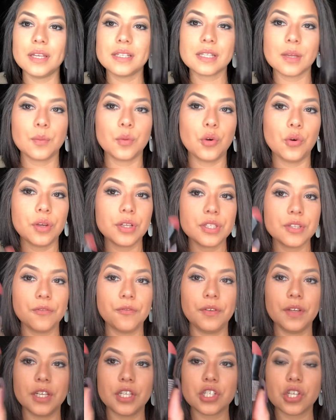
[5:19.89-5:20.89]
I'm going to
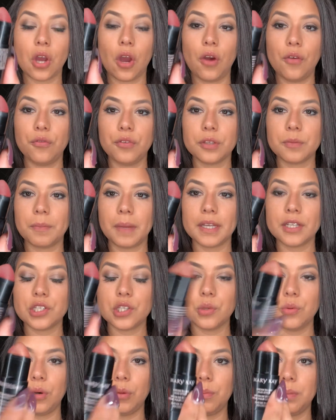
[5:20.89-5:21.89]
finish off with my
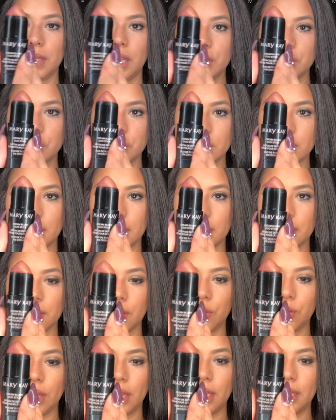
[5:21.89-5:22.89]
duo blush stick, okay?